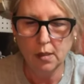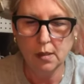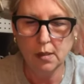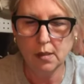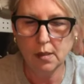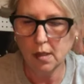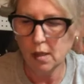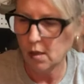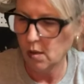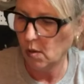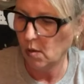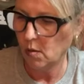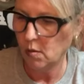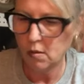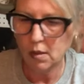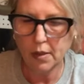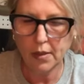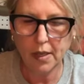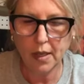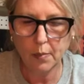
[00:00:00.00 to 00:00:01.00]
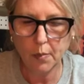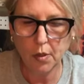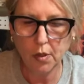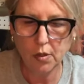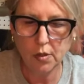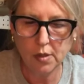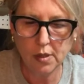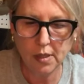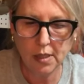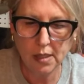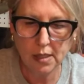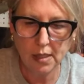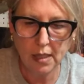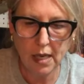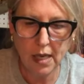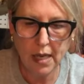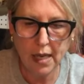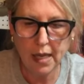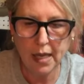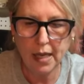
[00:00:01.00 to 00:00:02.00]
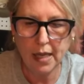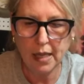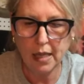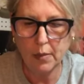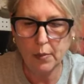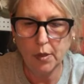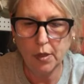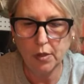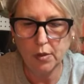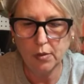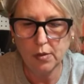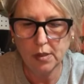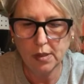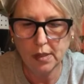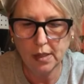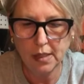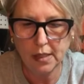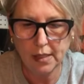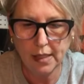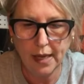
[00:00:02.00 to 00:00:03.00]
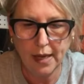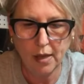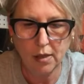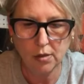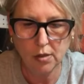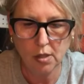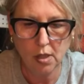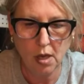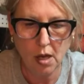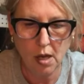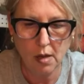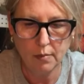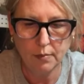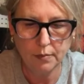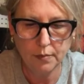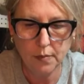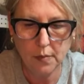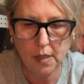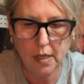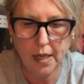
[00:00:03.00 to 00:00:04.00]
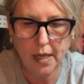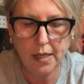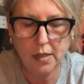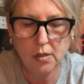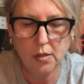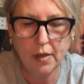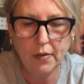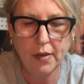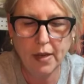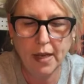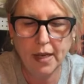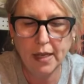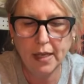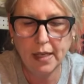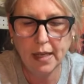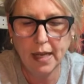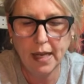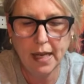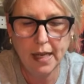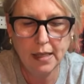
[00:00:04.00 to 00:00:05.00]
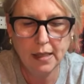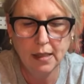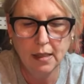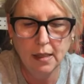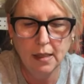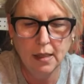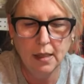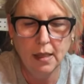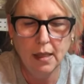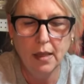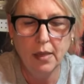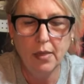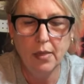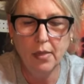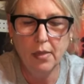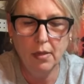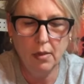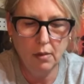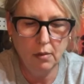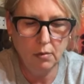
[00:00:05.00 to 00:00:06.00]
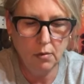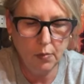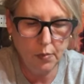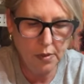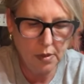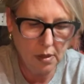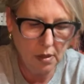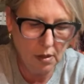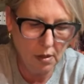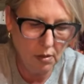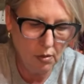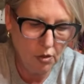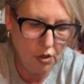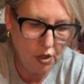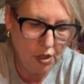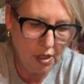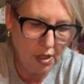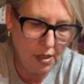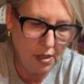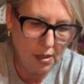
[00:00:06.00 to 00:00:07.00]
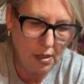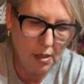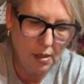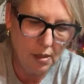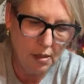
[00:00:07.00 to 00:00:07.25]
So I think I'm going to use this guy, and I'm going to use this guy on top. Okay, so I kind of got, oops, oh geez.